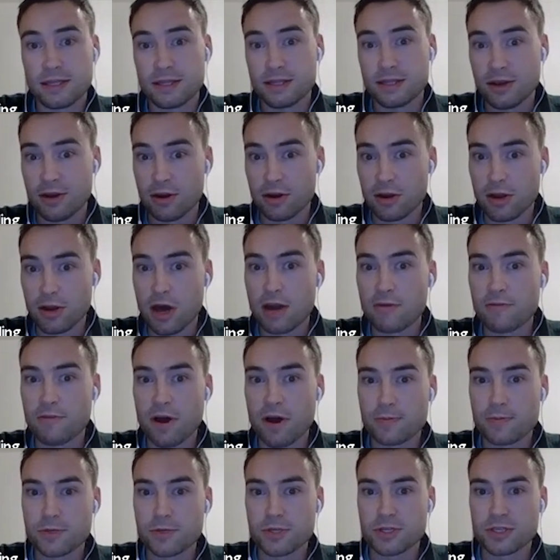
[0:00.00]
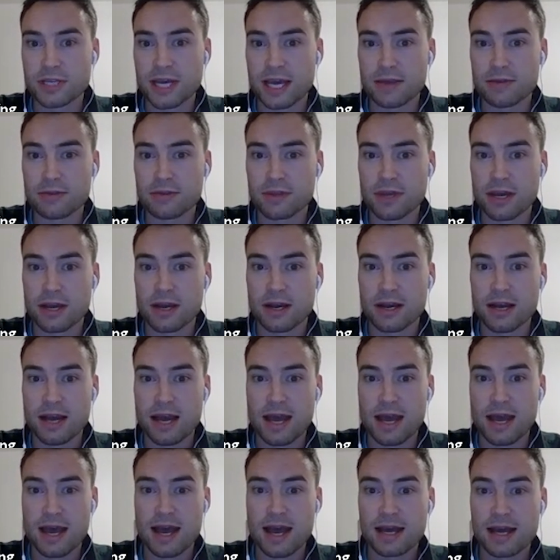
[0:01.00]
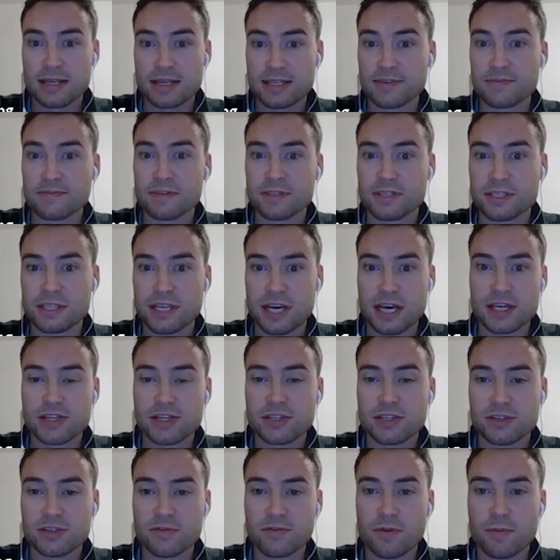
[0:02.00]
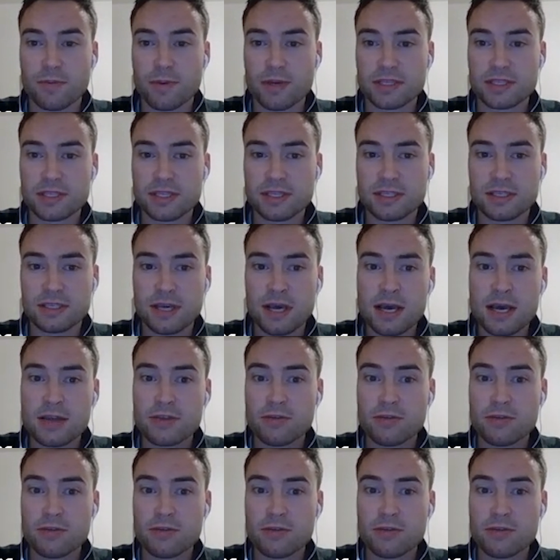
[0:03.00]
There are a lot of options out there at different stages of your business.